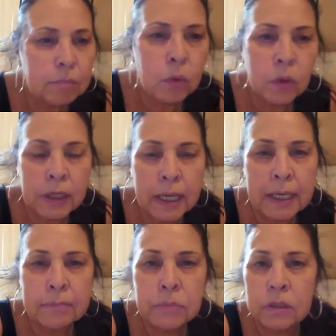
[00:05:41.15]
poor
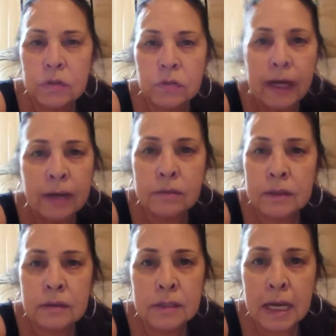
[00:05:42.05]
Gabe just found
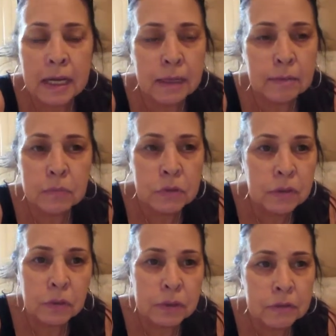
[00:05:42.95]
his games,
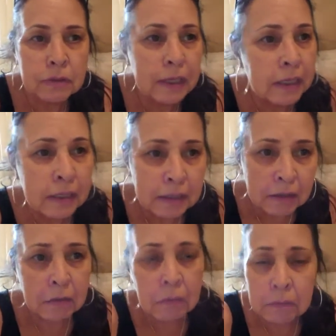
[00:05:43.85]
so he's like in
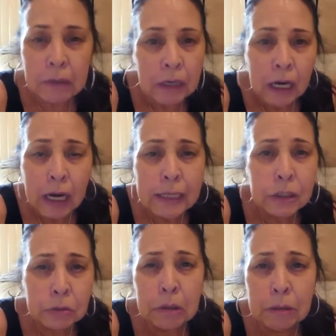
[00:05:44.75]
there going, I
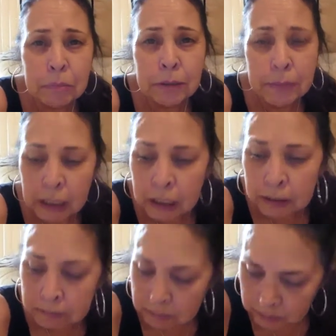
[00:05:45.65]
just want to play my
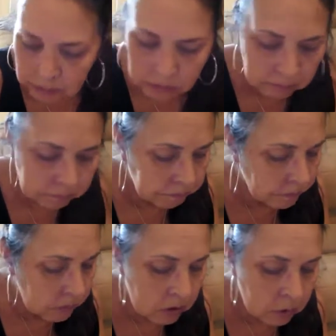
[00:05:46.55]
game.
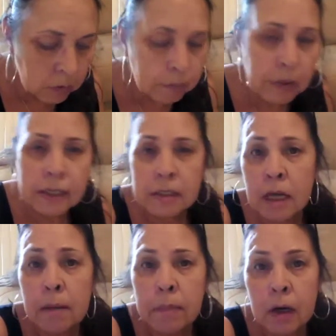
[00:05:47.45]
So we're playing
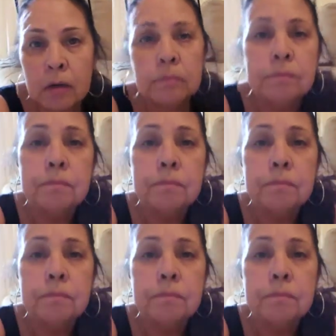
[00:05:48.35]
Skip-Bo.